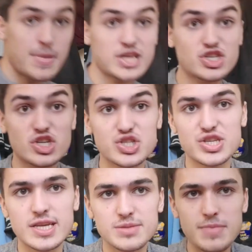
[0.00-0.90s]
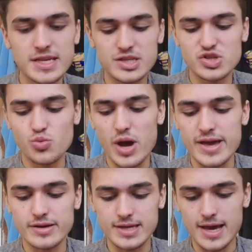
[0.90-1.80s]
measure 6 meters away,
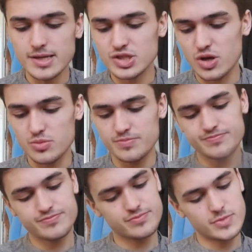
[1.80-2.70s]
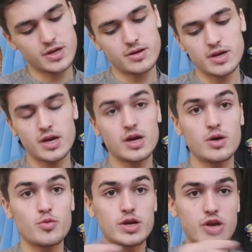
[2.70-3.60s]
okay? So
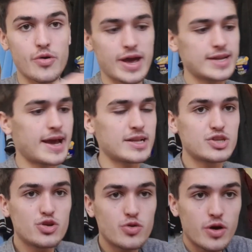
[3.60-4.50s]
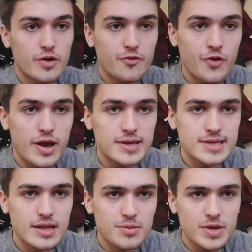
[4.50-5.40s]
we go ahead and do 30
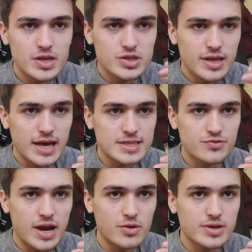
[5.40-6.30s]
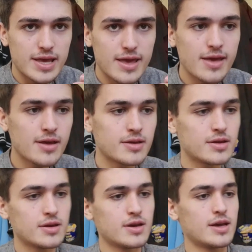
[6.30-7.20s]
centimeters, so that's around here,
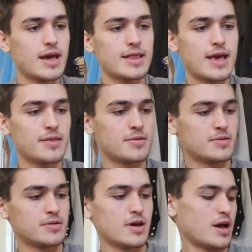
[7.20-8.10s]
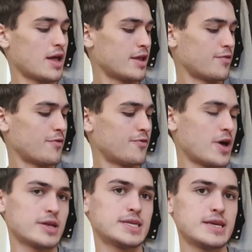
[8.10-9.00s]
and then another
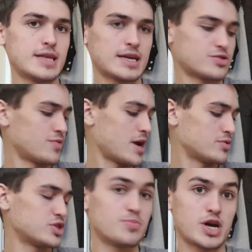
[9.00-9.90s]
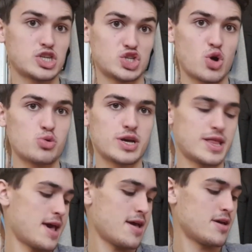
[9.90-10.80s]
30, that's around to my shoulder
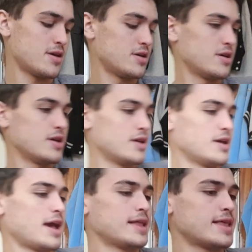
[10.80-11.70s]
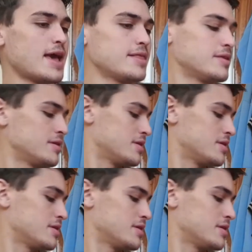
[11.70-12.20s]
there, and then